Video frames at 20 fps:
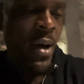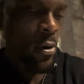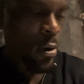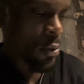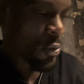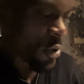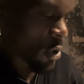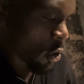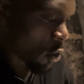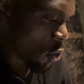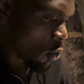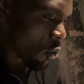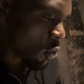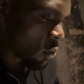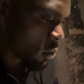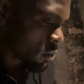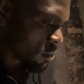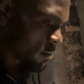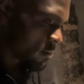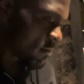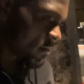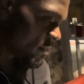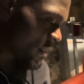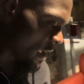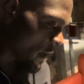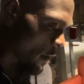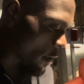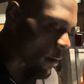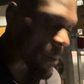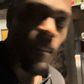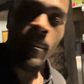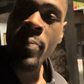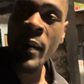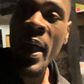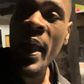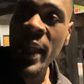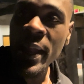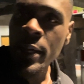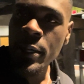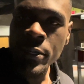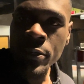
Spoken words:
don't know, their butt